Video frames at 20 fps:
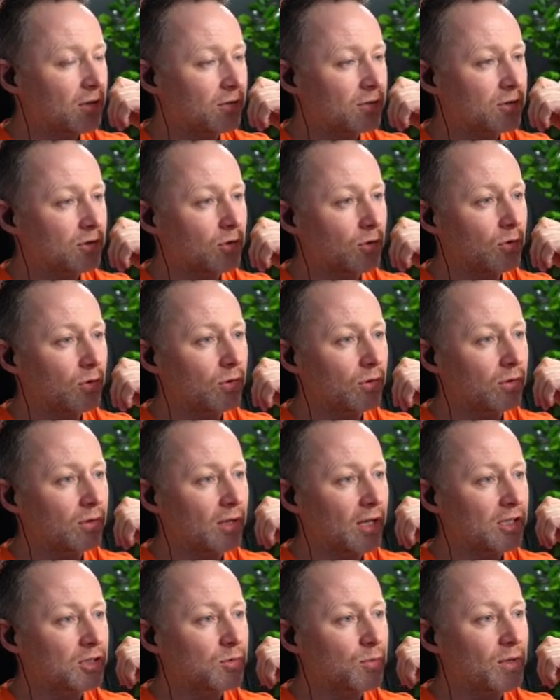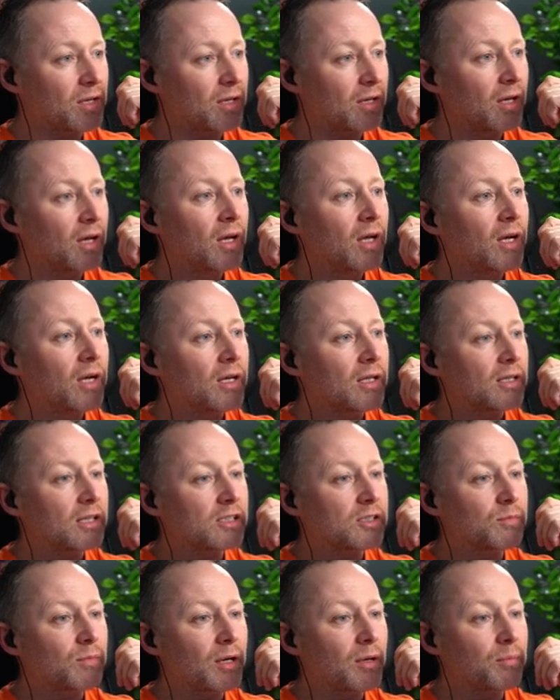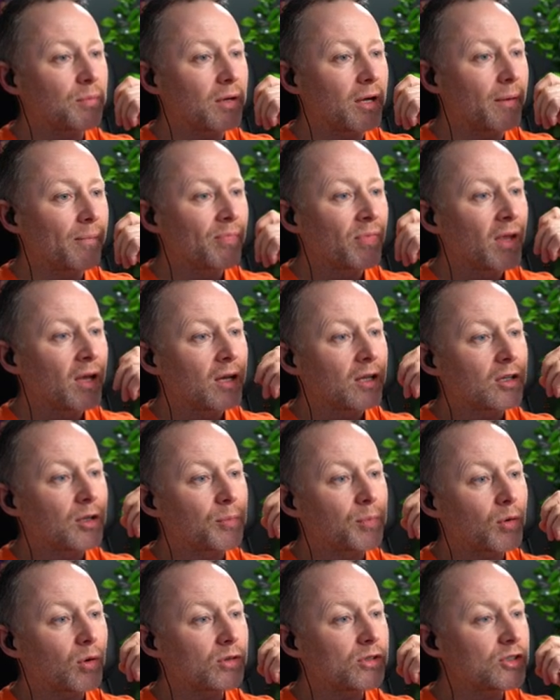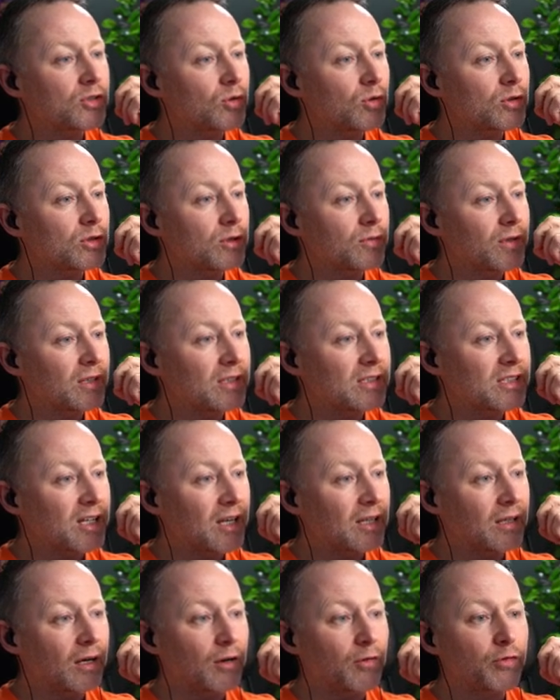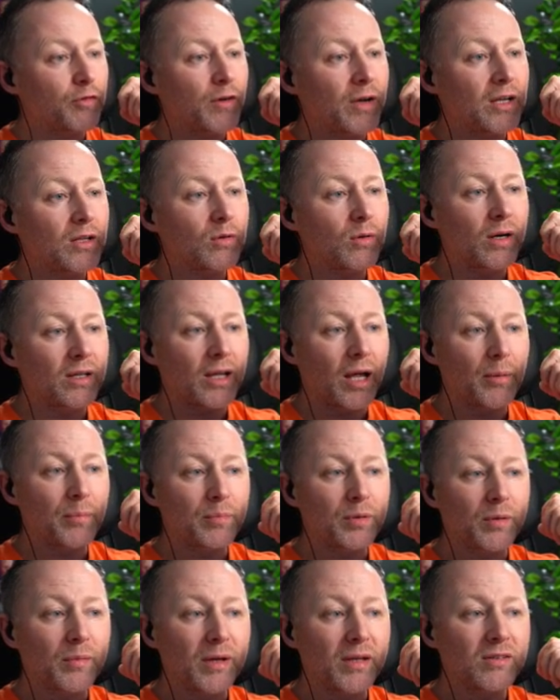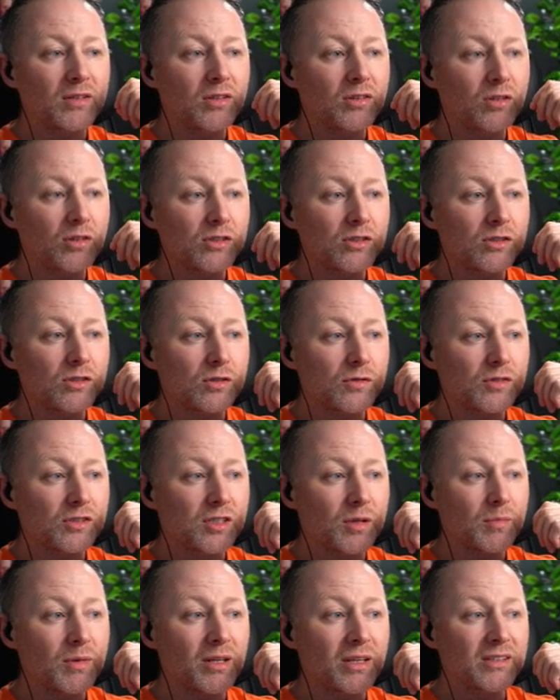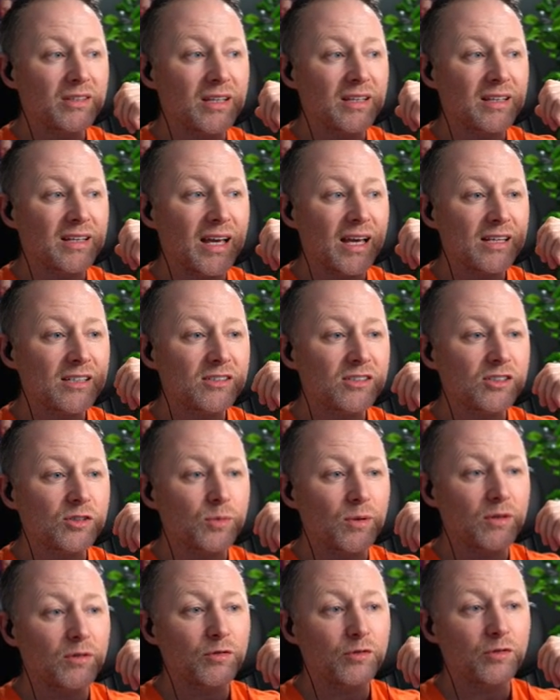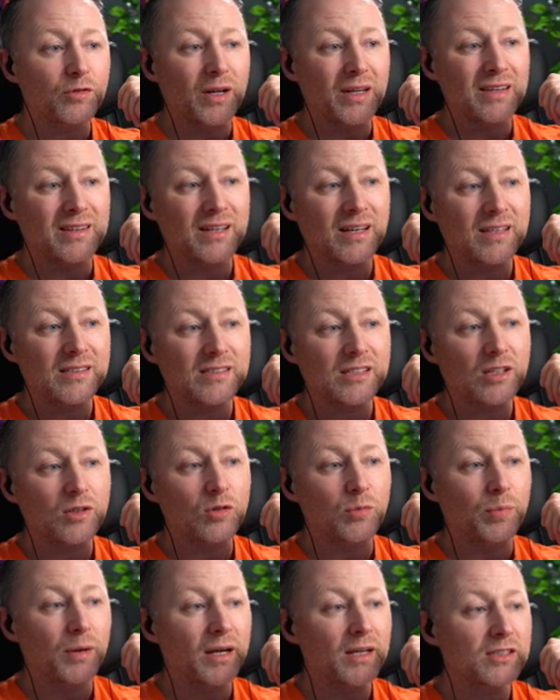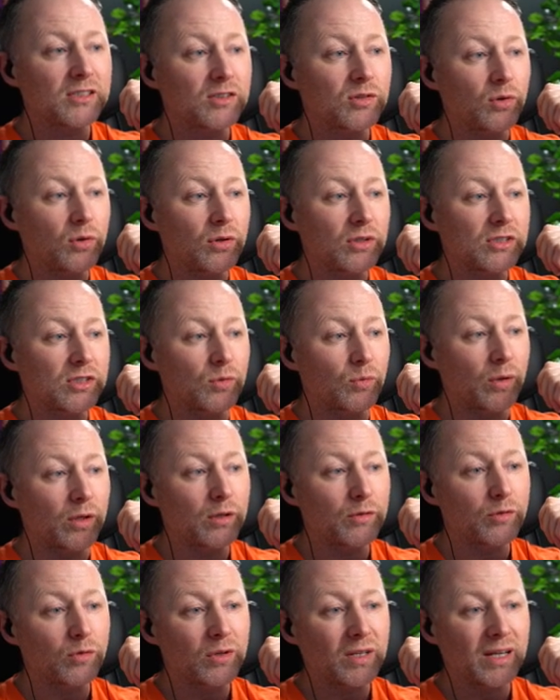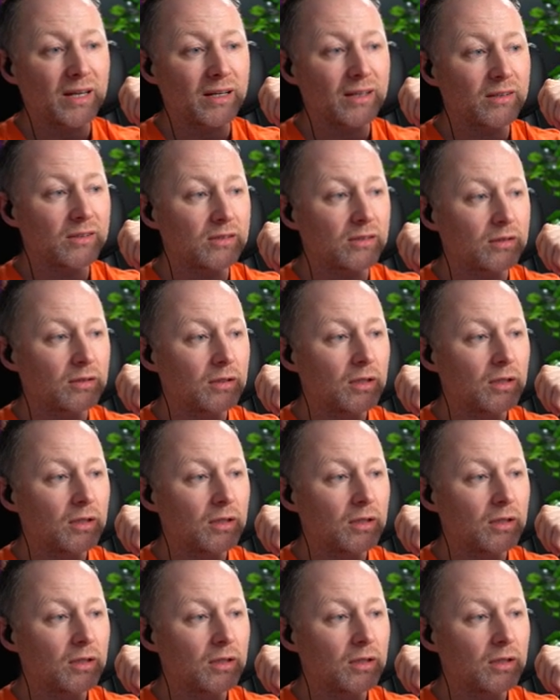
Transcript: through next week. This might be it. The broad strokes of the design are final and implemented. Dozens of simulated guests with fantastical backstories and wonderful character.